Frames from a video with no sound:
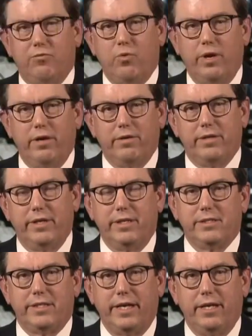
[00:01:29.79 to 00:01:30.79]
where
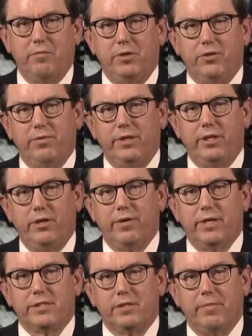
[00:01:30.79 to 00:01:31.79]
things stand between the
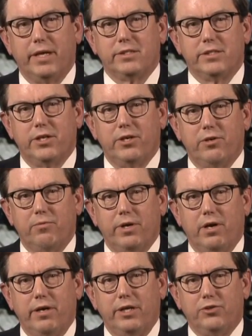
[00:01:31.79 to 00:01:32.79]
U.S. and Mexico
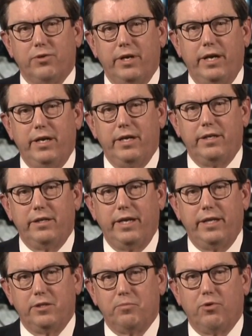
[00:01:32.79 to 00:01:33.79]
regarding trade and,
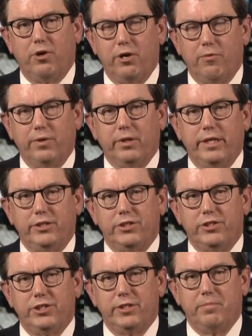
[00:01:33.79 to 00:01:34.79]
and the broader
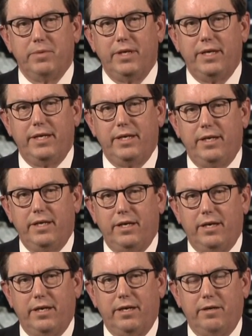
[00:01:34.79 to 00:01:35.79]
relationship.
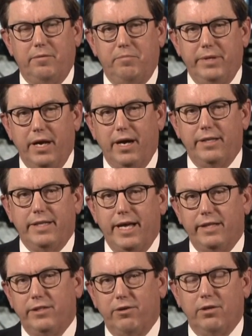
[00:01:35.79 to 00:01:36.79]
Uh, beyond
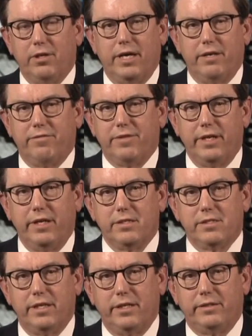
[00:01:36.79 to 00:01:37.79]
that, there are a lot of
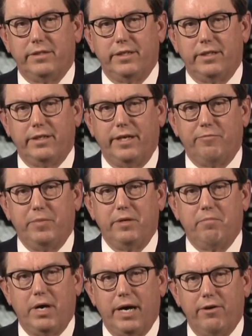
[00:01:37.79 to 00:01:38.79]
things that uh, have
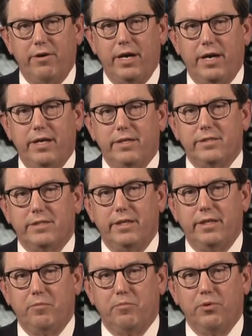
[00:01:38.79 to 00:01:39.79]
been modernized
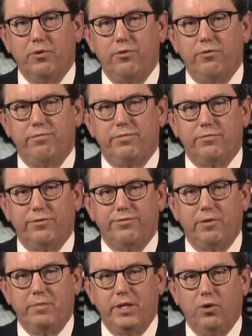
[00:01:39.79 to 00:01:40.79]
and improved
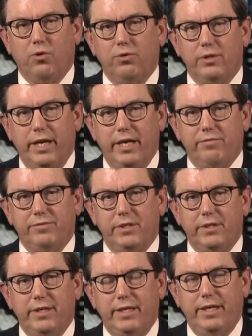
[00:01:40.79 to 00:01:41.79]
from the old
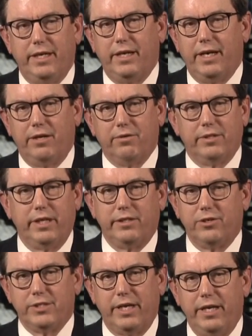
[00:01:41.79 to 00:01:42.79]
NAFTA. I don't think
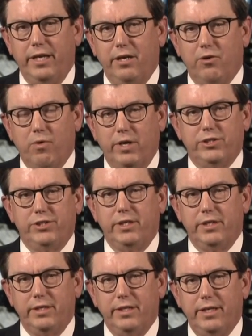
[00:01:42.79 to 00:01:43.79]
there's any
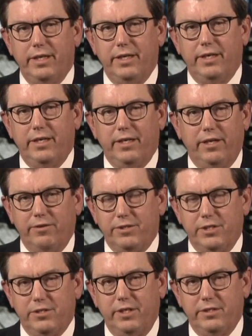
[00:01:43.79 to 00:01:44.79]
question you know, is
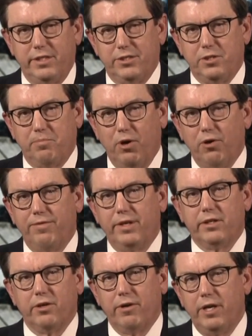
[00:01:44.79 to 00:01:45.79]
this is this the
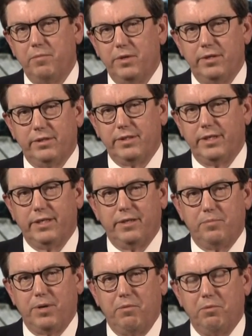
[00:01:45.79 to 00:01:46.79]
perfect agreement? Uh,
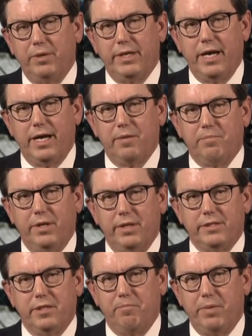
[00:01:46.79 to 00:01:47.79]
probably not, but
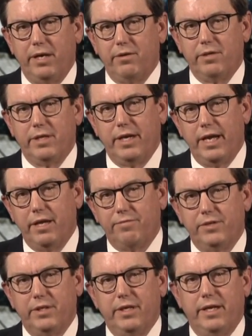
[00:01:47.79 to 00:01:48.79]
is it better than
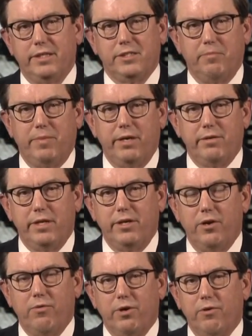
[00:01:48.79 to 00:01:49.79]
NAFTA and is it better than
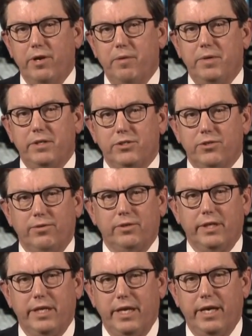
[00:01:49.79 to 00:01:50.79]
no agreement?
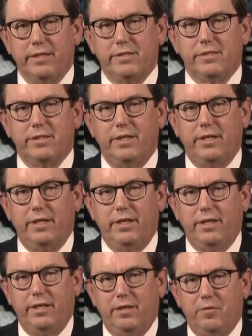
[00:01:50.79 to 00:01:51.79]
Certainly, yes.
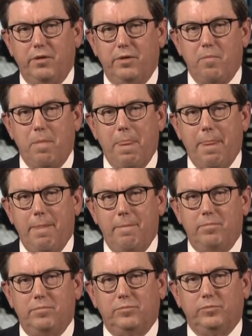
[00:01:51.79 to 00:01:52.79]
Could
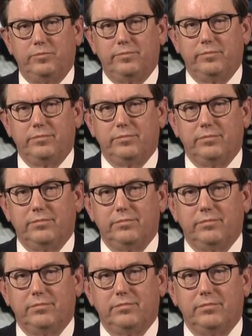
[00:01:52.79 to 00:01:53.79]
see uh,
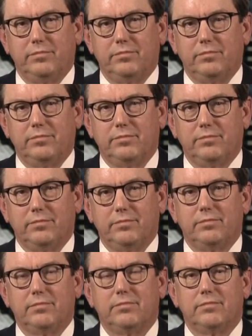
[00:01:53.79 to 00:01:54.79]
we're seeing some impact
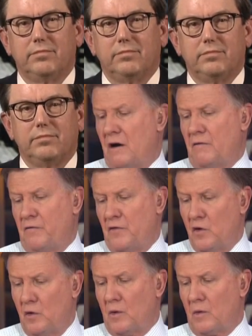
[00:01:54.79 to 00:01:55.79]
on uh, on
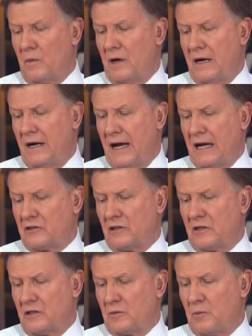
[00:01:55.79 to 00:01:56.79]
fuel uh, actually
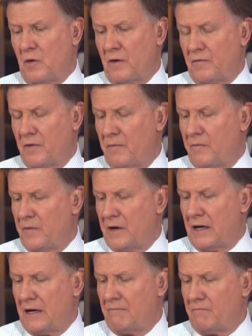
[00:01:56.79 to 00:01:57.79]
at this point from
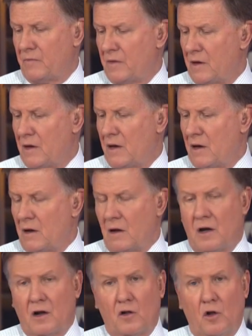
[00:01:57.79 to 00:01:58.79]
uh,
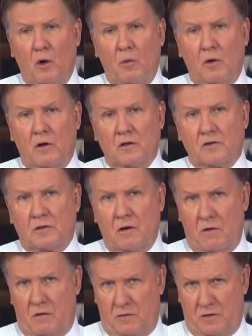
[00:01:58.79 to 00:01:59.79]
uh, global
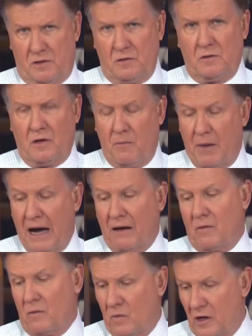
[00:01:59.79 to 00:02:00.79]
concerns about
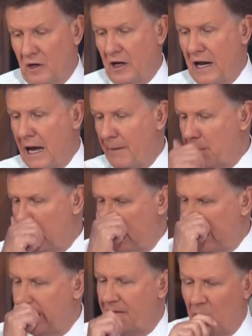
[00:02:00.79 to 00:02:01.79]
what could happen.
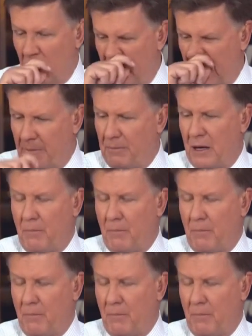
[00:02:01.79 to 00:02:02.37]
would that be a